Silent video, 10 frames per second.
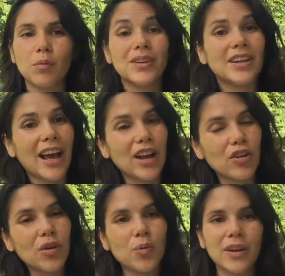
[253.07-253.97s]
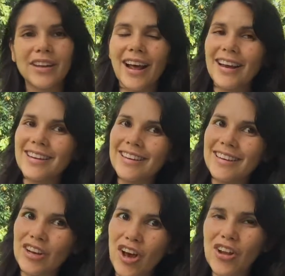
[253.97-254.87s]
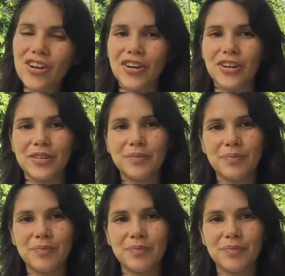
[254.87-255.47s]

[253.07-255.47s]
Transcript: What did I learn? What did I not learn?